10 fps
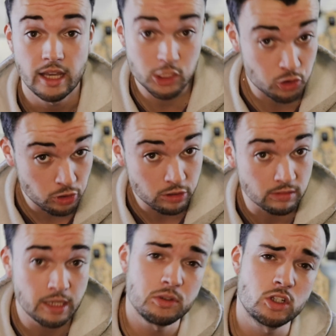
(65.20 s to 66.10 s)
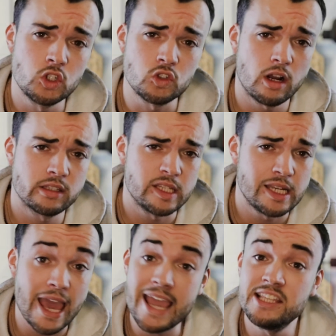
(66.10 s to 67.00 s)
It's true, it was constructed
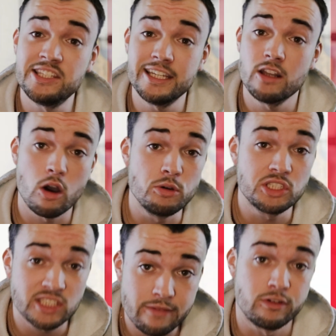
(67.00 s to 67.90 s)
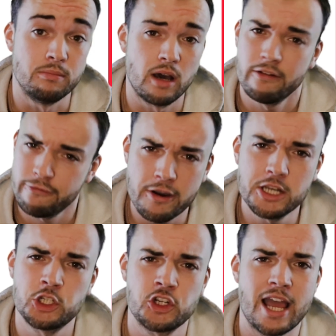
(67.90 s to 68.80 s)
in eighteen oh seven by a
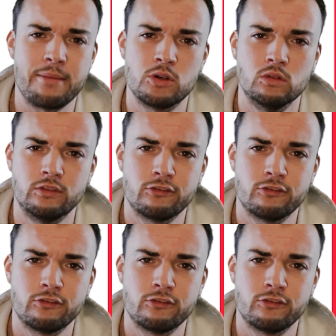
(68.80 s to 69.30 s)
French chap called